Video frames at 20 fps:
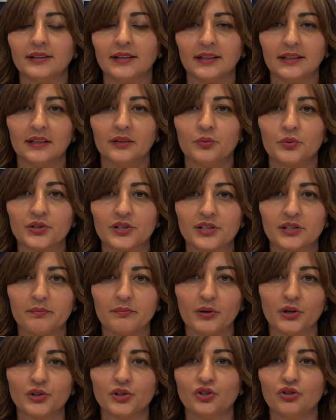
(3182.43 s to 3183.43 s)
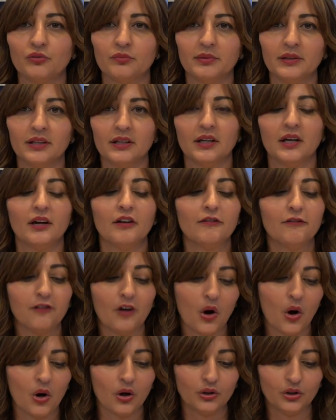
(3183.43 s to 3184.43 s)
that he was supposed to be
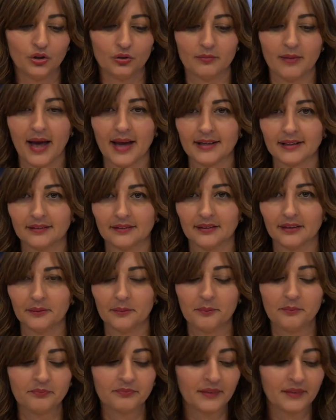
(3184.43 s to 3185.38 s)
for all humanity.